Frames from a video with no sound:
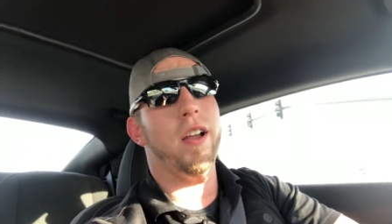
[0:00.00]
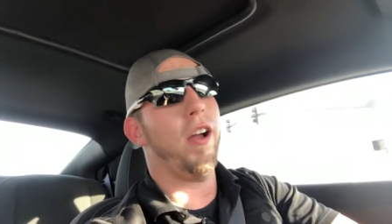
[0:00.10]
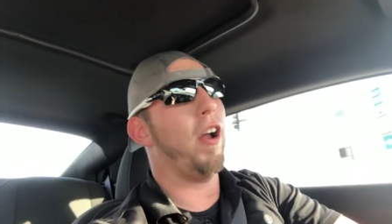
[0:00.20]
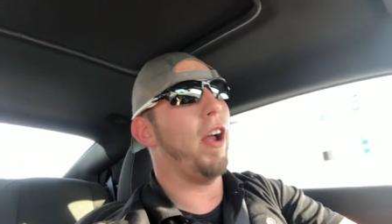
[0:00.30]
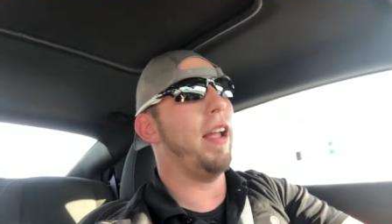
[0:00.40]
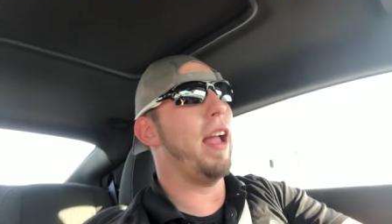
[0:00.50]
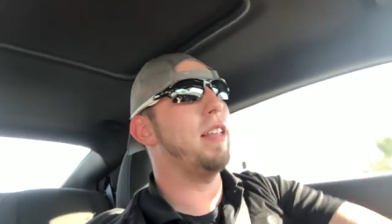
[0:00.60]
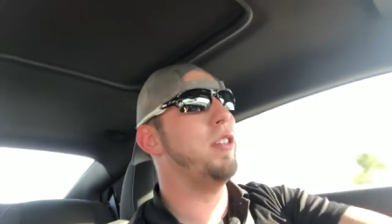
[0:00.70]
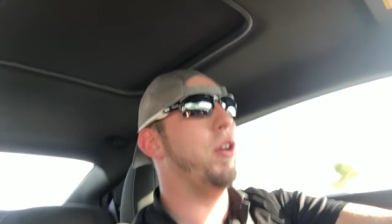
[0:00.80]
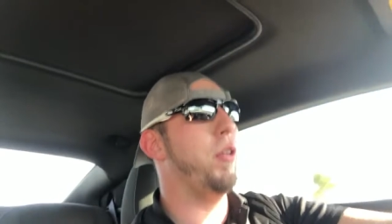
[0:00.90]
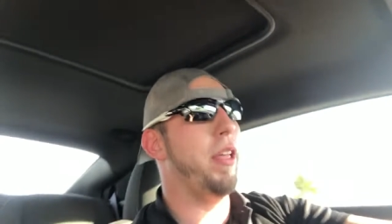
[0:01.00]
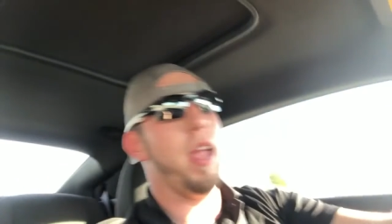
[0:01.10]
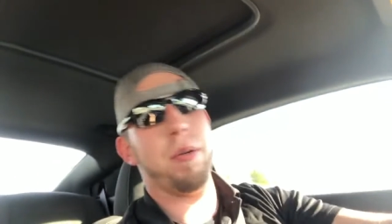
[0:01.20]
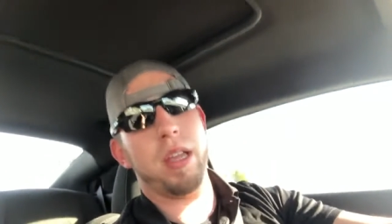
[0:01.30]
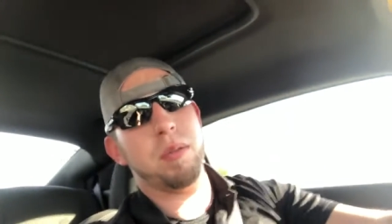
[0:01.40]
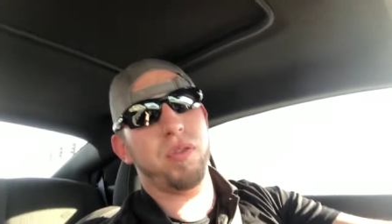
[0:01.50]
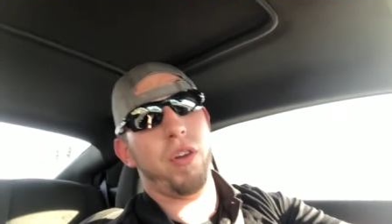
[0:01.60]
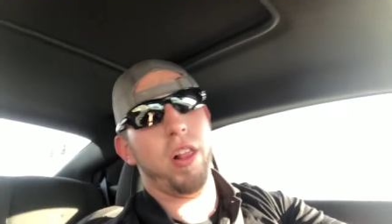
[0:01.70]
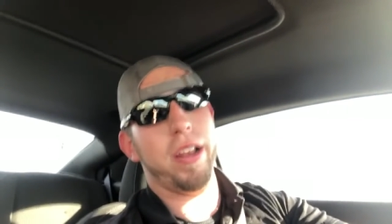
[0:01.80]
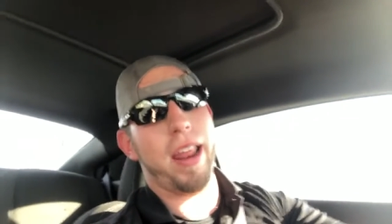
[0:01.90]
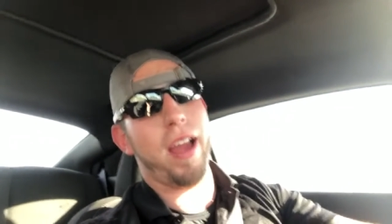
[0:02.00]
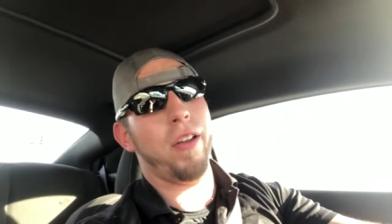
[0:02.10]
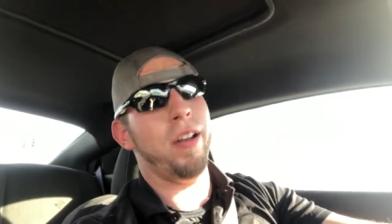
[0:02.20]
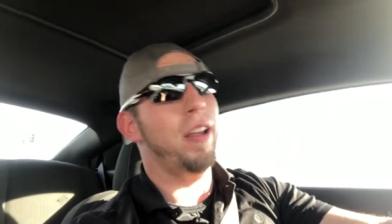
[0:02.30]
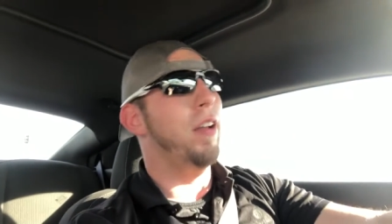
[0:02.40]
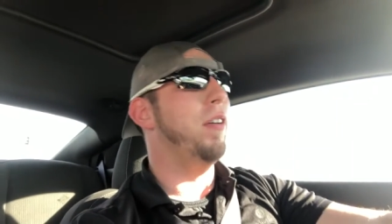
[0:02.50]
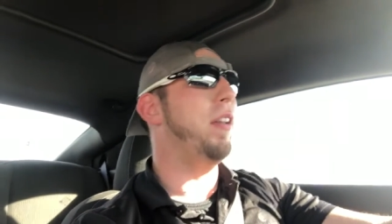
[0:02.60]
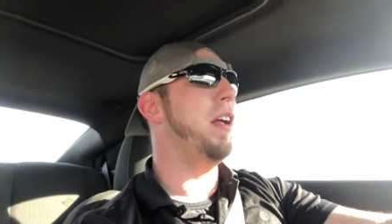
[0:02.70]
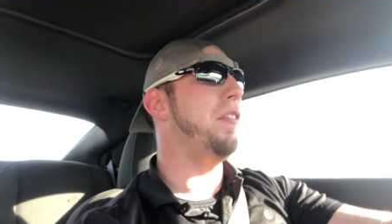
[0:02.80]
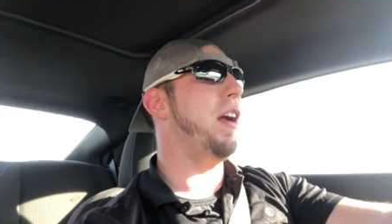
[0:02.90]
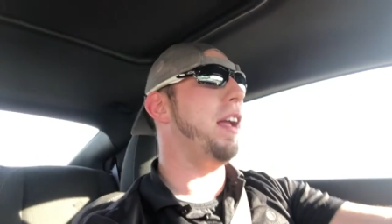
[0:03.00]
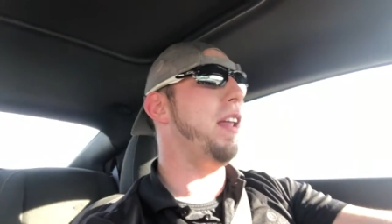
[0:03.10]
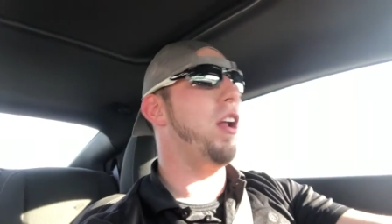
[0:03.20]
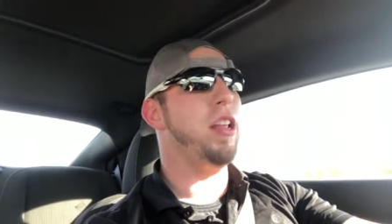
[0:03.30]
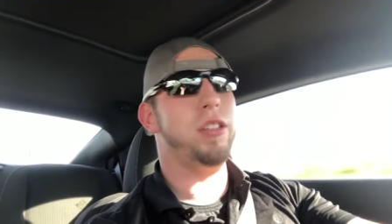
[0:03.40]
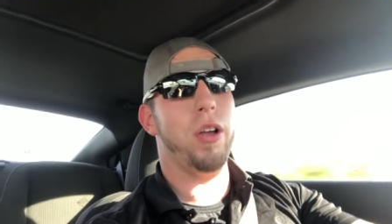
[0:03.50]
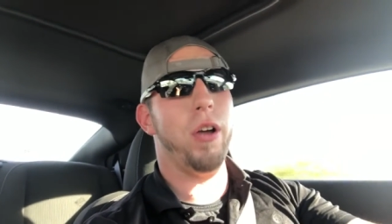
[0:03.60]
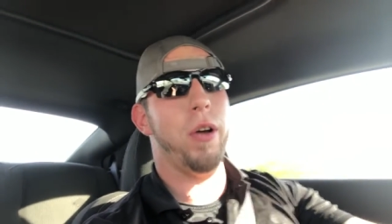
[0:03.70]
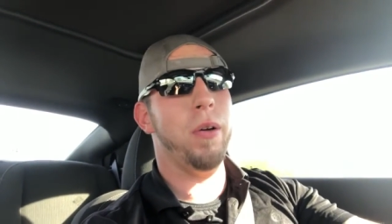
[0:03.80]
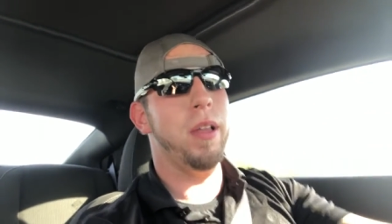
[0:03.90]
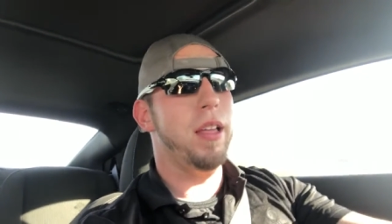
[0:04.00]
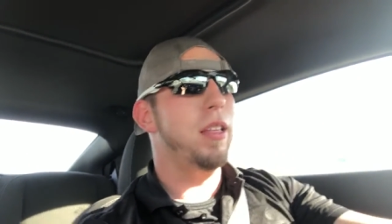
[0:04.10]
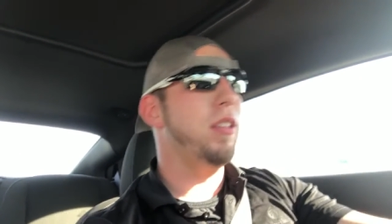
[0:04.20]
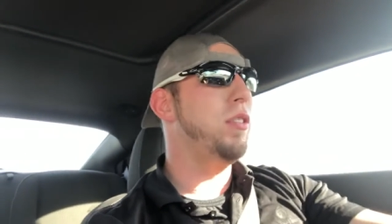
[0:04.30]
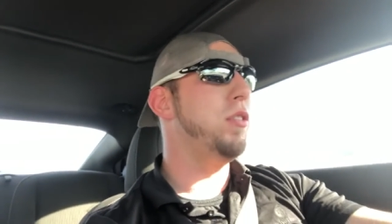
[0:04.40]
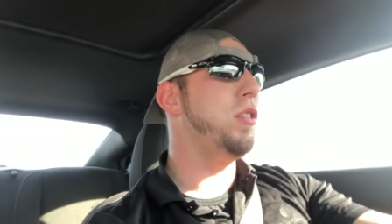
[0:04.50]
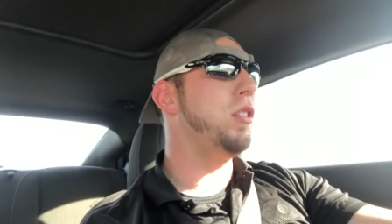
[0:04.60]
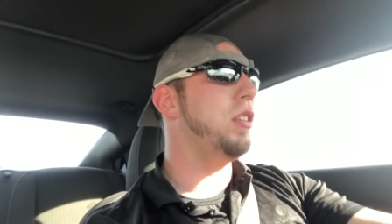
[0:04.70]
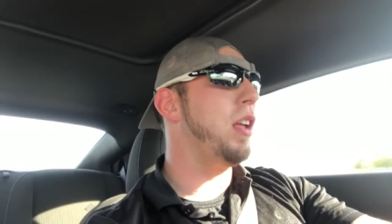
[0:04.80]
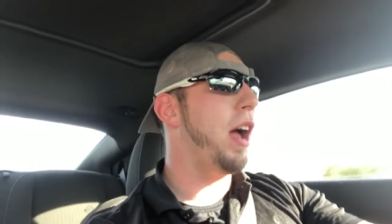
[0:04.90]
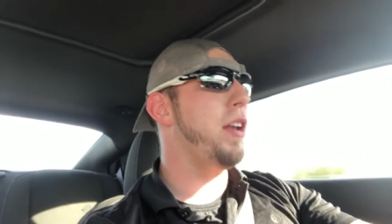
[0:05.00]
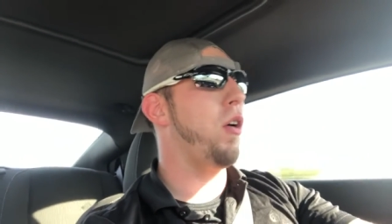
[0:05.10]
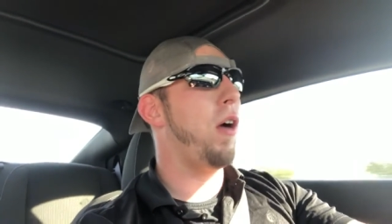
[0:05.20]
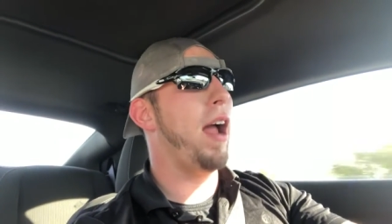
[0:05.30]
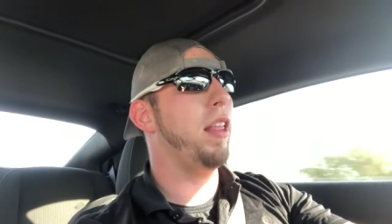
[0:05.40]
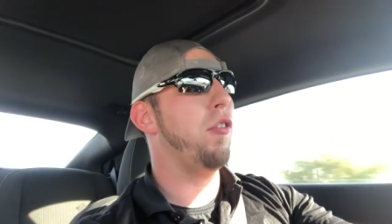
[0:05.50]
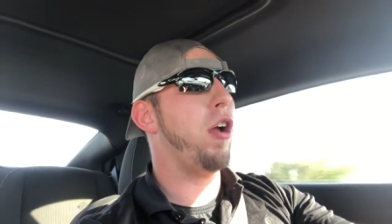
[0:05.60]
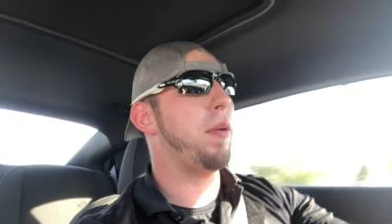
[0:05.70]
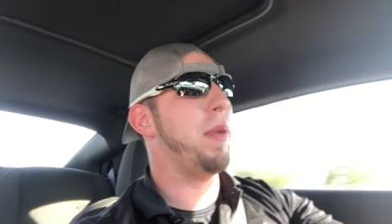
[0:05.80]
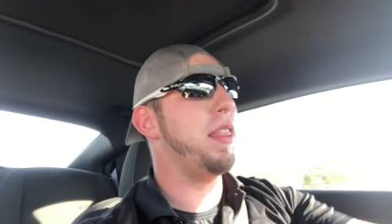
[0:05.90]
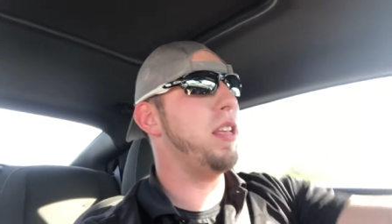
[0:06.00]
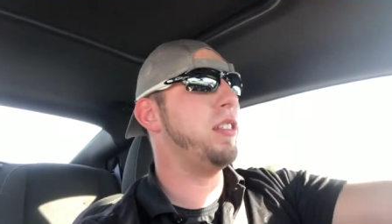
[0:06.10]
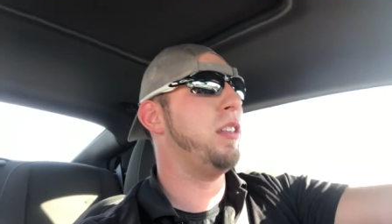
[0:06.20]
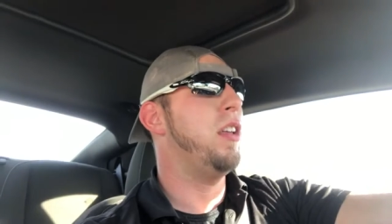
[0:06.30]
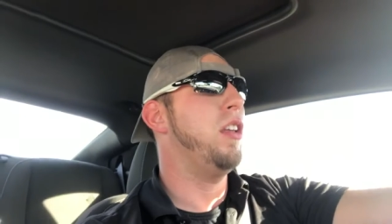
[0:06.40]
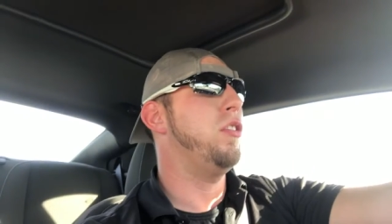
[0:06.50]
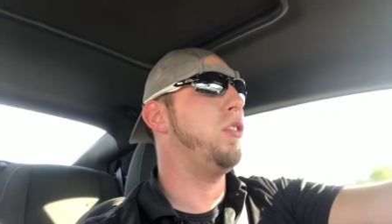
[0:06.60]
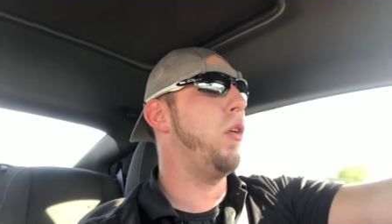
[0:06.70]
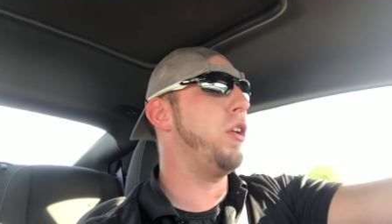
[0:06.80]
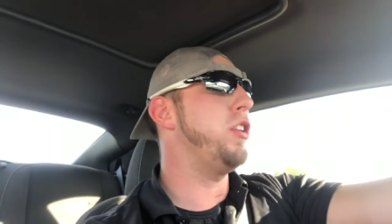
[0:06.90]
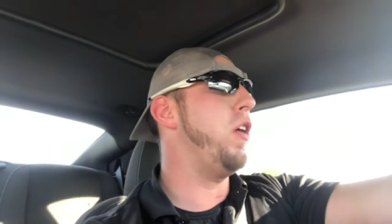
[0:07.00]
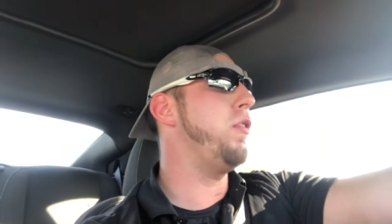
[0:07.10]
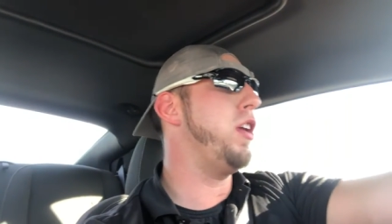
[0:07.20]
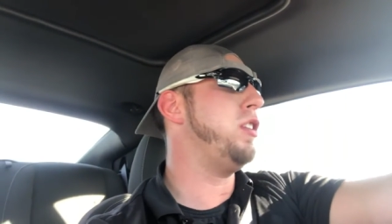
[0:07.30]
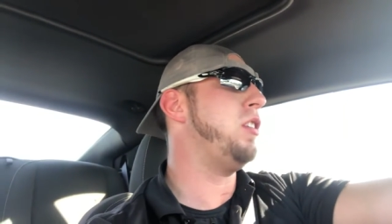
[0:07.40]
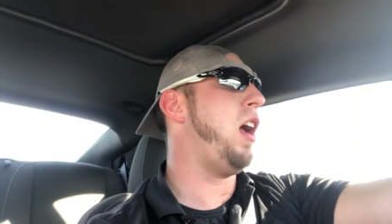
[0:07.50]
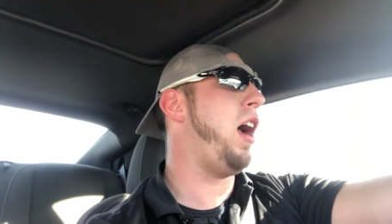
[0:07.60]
All right, guys, so the camera keeps falling down whenever I get on it, so I don't highly recommend this. Don't condone this.